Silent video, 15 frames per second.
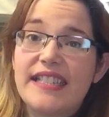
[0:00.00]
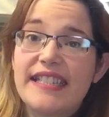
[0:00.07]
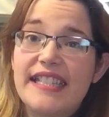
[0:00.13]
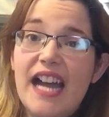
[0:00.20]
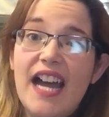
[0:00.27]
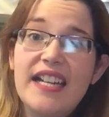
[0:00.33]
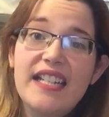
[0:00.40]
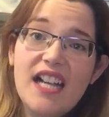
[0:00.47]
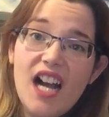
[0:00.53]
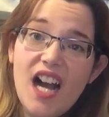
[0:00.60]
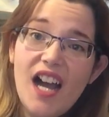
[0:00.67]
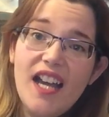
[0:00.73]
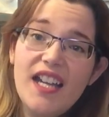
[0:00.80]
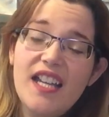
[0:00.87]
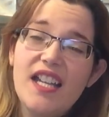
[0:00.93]

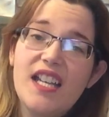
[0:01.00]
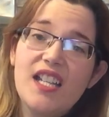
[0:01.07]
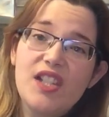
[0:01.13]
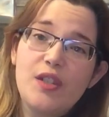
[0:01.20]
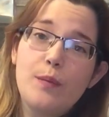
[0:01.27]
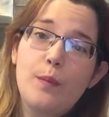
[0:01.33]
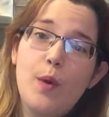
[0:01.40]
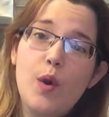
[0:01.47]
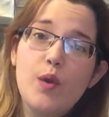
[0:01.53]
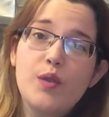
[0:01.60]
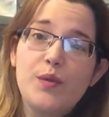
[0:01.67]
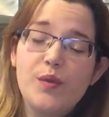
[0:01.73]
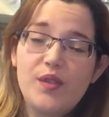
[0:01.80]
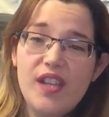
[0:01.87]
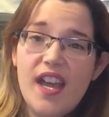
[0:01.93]
guy is
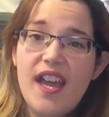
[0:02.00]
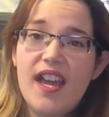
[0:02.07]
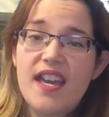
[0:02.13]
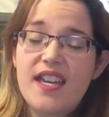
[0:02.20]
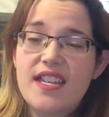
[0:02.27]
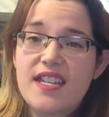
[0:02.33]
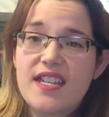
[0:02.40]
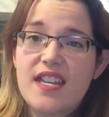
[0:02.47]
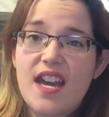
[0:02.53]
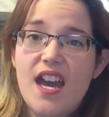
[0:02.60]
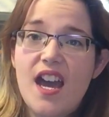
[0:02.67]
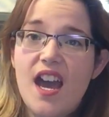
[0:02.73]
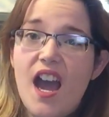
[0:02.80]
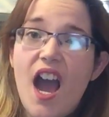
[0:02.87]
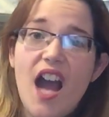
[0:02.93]
supposed to take
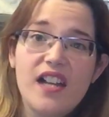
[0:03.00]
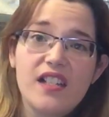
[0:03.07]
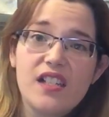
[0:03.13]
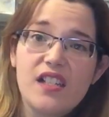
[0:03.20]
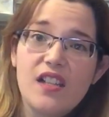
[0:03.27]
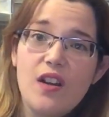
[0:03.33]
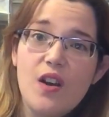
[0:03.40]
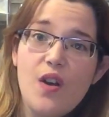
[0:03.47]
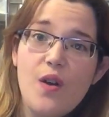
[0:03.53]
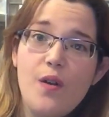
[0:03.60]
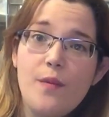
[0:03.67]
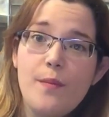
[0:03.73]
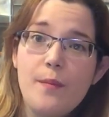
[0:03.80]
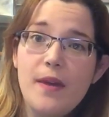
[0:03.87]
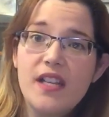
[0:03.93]
Han
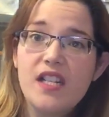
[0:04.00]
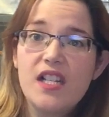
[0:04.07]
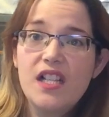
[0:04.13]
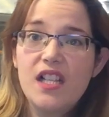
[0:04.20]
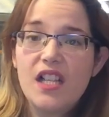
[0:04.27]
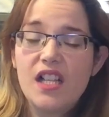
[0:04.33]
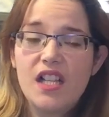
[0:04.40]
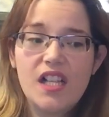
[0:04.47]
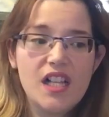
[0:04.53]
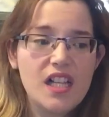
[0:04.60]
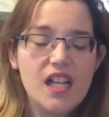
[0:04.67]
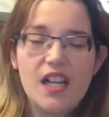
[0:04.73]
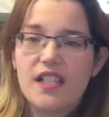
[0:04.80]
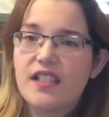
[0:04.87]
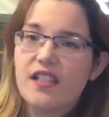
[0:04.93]
Solo mantle?
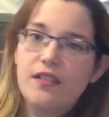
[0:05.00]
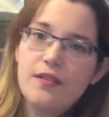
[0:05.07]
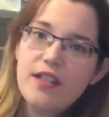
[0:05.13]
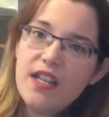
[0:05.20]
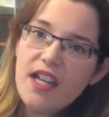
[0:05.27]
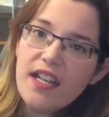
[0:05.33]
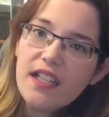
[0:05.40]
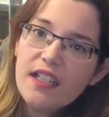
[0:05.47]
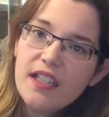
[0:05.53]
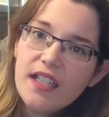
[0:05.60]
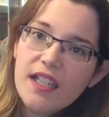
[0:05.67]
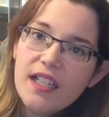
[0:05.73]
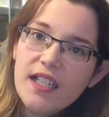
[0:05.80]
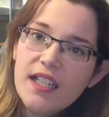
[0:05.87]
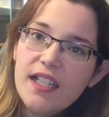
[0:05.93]
Seriously?
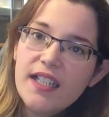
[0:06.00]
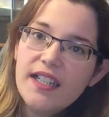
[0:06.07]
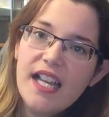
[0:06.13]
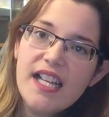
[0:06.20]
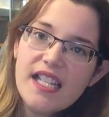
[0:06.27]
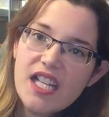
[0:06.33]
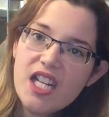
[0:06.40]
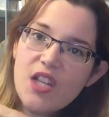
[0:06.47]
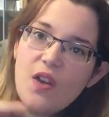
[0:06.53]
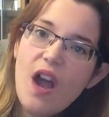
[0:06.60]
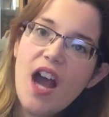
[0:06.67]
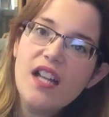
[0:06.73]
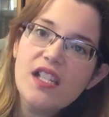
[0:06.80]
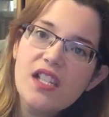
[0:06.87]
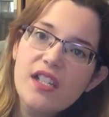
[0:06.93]
That's the new
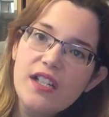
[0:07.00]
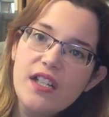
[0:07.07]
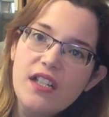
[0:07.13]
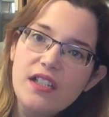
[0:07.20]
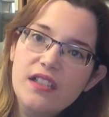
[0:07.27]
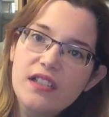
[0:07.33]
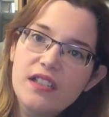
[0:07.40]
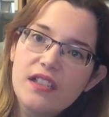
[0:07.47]
Han Solo?